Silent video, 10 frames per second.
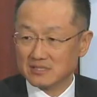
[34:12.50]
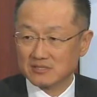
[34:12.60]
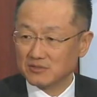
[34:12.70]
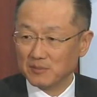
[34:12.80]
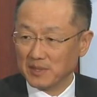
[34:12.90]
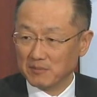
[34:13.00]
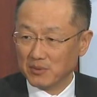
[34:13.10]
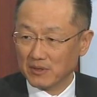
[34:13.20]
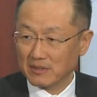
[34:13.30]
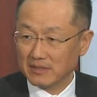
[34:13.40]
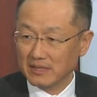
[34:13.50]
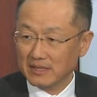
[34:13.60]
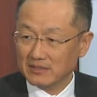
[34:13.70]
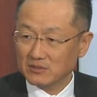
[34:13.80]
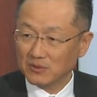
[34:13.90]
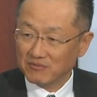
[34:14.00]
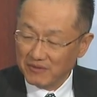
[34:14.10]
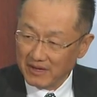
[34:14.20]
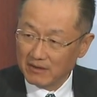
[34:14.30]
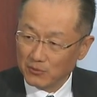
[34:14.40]
is extremely important. And so we're
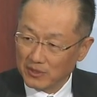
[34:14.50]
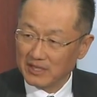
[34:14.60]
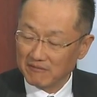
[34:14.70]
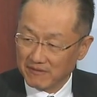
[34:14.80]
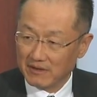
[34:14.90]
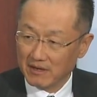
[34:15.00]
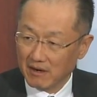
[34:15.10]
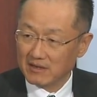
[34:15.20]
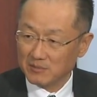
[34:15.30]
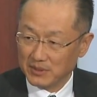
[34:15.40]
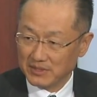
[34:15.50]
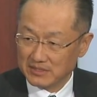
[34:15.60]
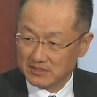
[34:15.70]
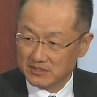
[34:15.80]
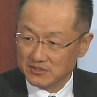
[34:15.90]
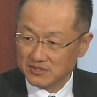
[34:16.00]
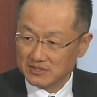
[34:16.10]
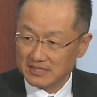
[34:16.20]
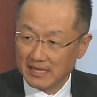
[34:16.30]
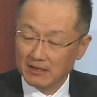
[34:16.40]
very, working very hard to build
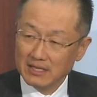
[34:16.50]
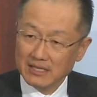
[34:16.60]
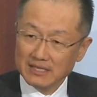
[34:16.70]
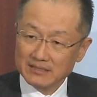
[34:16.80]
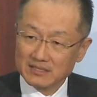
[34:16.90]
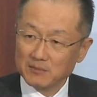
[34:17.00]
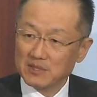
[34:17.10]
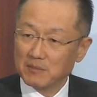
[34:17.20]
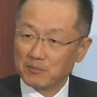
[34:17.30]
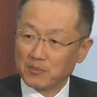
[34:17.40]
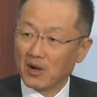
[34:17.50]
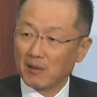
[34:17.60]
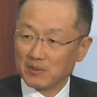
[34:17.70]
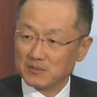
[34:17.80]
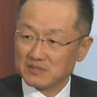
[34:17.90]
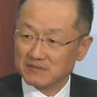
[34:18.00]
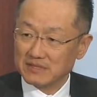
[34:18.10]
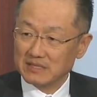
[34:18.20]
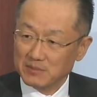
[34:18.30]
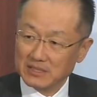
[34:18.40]
institutions. Now, some of the problems of
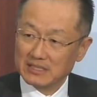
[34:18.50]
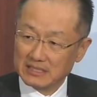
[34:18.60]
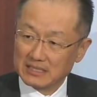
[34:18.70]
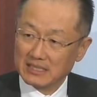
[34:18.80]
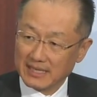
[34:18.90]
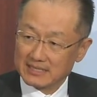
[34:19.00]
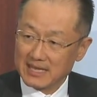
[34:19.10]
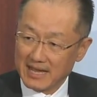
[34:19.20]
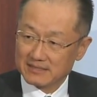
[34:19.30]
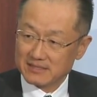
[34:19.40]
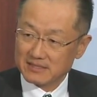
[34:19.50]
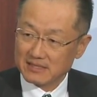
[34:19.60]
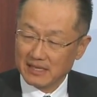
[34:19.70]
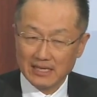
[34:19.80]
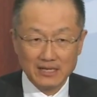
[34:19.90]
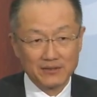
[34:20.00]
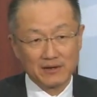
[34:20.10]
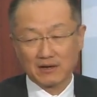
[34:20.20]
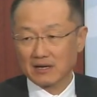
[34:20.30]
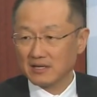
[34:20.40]
inability to collect taxes, I, you know,
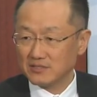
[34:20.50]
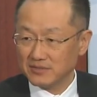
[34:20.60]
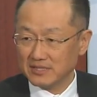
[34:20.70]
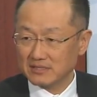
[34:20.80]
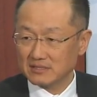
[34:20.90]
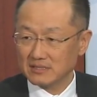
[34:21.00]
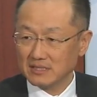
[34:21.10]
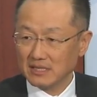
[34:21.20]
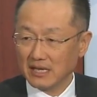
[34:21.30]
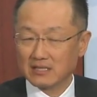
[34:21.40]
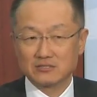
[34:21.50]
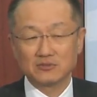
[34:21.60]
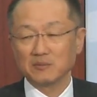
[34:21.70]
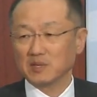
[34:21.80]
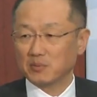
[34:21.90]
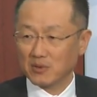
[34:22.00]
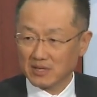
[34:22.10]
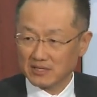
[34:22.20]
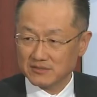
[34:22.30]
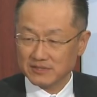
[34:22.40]
there are countries, extremely poor
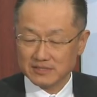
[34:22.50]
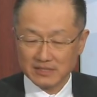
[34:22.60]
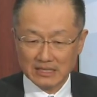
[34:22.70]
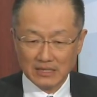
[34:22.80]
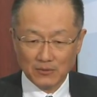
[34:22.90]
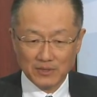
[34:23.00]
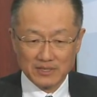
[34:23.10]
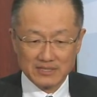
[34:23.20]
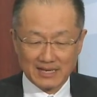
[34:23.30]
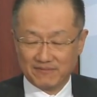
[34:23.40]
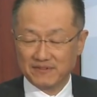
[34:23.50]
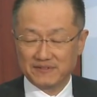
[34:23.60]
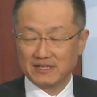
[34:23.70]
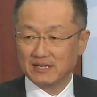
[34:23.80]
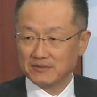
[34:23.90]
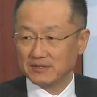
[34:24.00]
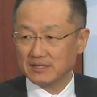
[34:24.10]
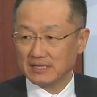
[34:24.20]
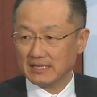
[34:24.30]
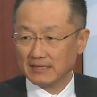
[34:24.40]
countries, where the top fifteen
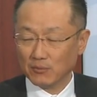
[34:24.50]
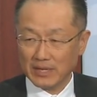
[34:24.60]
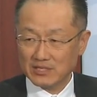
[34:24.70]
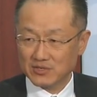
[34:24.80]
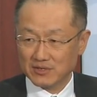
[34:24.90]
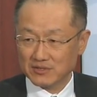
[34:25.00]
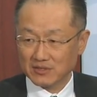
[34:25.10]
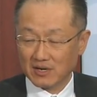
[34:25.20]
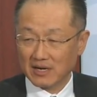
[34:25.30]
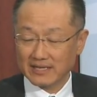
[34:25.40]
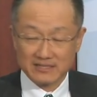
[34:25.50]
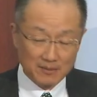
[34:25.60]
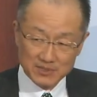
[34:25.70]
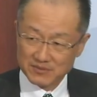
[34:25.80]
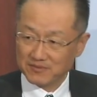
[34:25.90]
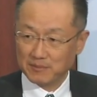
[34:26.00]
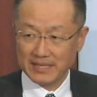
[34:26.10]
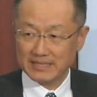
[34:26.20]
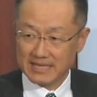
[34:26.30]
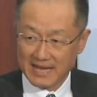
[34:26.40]
hundred uh, wage earners are exempted from
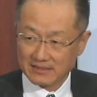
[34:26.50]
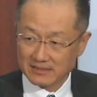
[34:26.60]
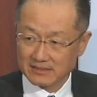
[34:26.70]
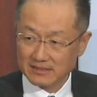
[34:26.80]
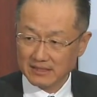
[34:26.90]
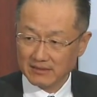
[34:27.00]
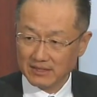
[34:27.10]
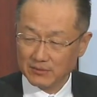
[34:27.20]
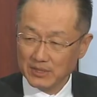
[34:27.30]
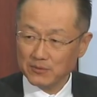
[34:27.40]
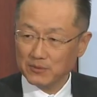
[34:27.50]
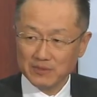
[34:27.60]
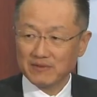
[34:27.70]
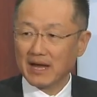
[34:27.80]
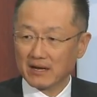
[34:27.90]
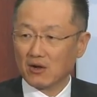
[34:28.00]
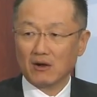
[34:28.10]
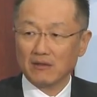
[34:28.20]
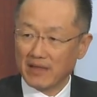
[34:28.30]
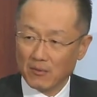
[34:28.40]
paying taxes. Right? We, we, we've got to
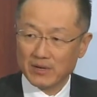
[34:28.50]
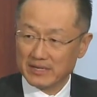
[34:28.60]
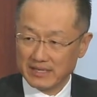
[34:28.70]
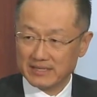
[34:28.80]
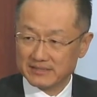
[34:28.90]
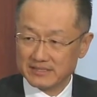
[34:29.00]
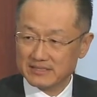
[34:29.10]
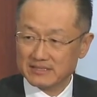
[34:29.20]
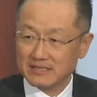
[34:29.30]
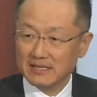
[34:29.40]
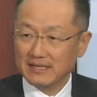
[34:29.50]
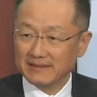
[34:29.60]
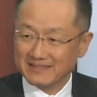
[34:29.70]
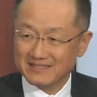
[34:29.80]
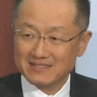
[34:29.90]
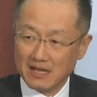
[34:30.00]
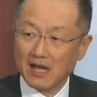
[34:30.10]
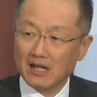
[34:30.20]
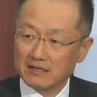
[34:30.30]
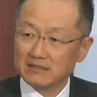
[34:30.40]
call that what it is. This is, this is
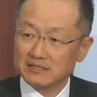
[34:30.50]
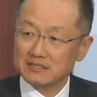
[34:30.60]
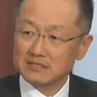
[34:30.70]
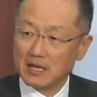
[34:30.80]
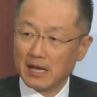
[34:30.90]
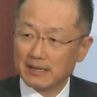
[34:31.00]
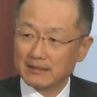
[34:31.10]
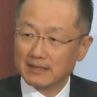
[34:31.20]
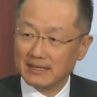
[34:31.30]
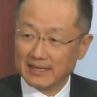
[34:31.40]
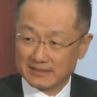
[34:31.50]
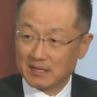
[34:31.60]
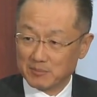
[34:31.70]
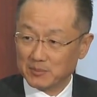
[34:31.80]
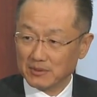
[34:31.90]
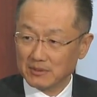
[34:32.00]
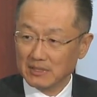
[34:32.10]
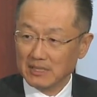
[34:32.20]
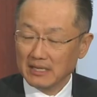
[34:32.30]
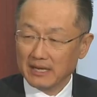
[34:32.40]
not, this is not uh, acceptable.
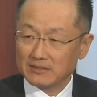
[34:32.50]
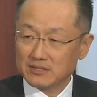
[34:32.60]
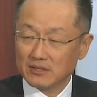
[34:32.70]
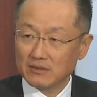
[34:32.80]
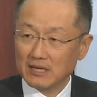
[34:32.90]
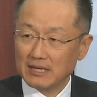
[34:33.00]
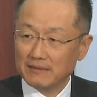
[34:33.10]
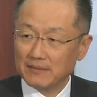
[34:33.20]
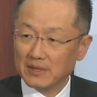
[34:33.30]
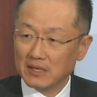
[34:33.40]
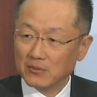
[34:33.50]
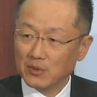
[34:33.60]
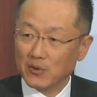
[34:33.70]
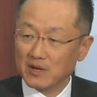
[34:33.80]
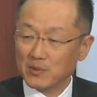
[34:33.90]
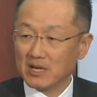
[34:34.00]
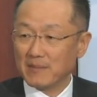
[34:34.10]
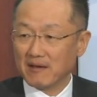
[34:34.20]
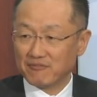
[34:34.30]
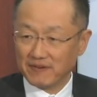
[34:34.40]
And so um, we want to bring
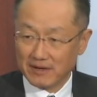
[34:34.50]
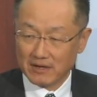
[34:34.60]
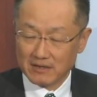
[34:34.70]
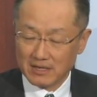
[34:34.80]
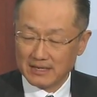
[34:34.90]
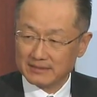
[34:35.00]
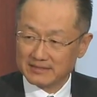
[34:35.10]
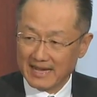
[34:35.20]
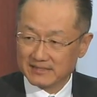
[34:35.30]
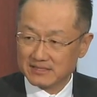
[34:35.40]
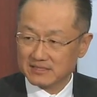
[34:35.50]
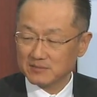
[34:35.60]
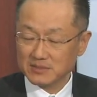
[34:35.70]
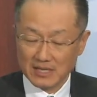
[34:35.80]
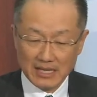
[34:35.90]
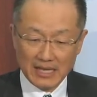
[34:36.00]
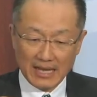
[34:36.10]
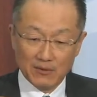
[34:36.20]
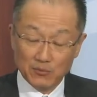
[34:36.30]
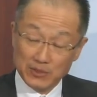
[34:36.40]
about fair uh, tax systems.
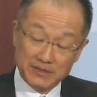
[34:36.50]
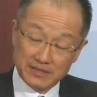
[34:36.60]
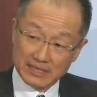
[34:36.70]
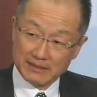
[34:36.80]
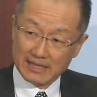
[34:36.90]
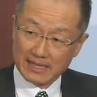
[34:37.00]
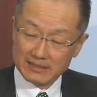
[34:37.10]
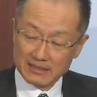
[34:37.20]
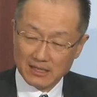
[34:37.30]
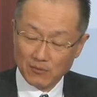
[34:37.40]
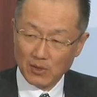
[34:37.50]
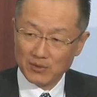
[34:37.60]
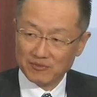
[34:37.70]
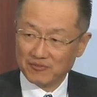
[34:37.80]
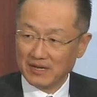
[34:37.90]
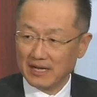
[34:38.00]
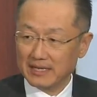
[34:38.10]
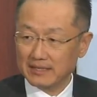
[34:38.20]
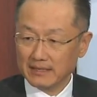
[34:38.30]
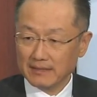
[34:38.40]
And we think that uh, what we'll
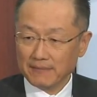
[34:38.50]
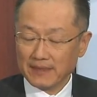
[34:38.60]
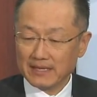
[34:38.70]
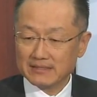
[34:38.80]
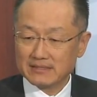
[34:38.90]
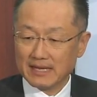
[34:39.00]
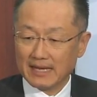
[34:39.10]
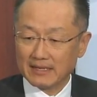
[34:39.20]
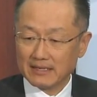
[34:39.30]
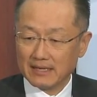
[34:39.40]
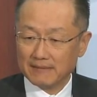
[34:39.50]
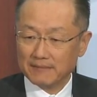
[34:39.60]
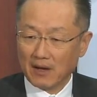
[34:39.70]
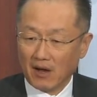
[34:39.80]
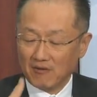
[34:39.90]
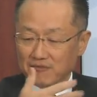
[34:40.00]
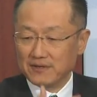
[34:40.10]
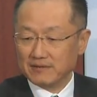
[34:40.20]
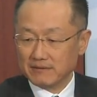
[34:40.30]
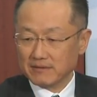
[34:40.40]
find is that um,
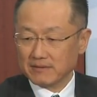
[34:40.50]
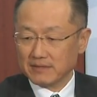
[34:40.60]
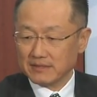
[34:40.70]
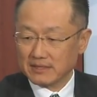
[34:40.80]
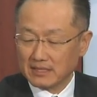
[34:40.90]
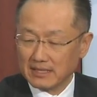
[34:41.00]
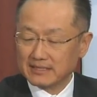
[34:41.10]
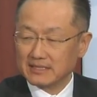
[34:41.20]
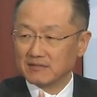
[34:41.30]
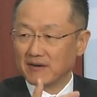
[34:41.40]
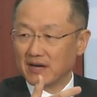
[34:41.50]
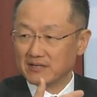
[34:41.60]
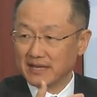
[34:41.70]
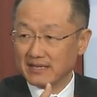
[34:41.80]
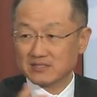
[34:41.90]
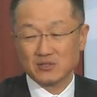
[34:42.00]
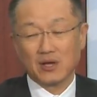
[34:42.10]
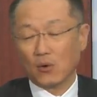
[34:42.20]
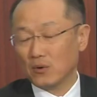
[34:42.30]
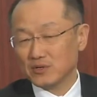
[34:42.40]
often the collecting of higher taxes
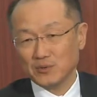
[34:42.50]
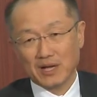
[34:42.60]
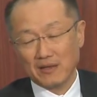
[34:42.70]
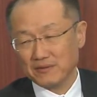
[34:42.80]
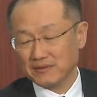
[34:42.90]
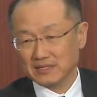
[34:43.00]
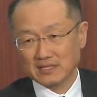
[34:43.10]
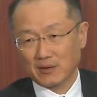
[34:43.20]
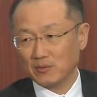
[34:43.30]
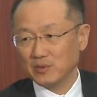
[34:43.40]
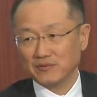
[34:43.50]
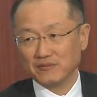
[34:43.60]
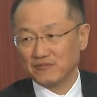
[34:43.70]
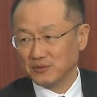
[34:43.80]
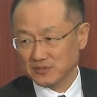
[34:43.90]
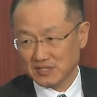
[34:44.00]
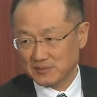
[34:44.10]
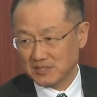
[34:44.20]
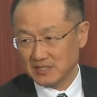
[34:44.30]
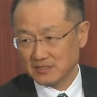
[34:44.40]
or doing other things like removing fuel
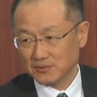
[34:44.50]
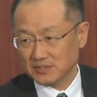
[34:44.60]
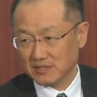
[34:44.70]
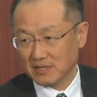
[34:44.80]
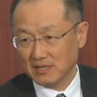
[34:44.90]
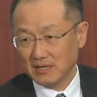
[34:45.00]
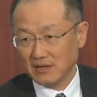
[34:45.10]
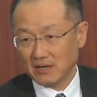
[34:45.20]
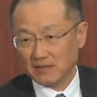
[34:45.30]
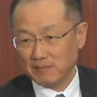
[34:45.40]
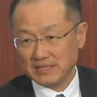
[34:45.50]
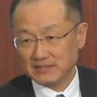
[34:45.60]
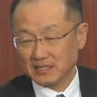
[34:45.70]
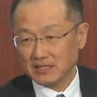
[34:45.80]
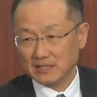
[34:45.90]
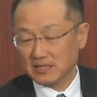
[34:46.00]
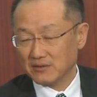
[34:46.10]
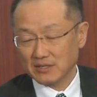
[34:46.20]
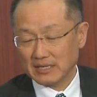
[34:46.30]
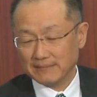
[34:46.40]
subsidies, which are, are basically you
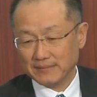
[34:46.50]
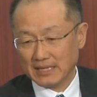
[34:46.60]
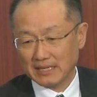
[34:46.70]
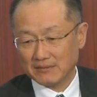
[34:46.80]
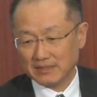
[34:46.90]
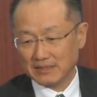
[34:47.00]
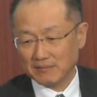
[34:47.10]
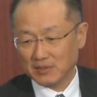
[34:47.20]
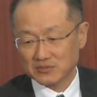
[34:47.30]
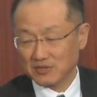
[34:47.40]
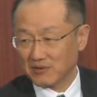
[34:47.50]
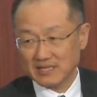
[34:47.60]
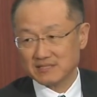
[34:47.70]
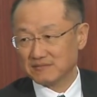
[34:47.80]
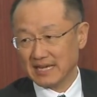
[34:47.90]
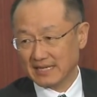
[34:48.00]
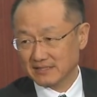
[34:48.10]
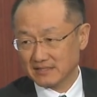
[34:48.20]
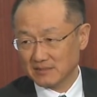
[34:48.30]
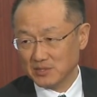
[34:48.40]
know, um, uh, the most regressive
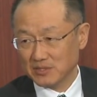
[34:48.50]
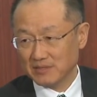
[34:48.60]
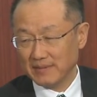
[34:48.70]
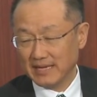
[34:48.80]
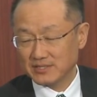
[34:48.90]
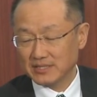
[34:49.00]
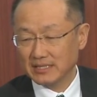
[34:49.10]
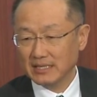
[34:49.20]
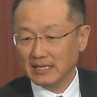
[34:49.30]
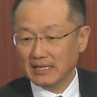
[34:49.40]
tax system you can imagine,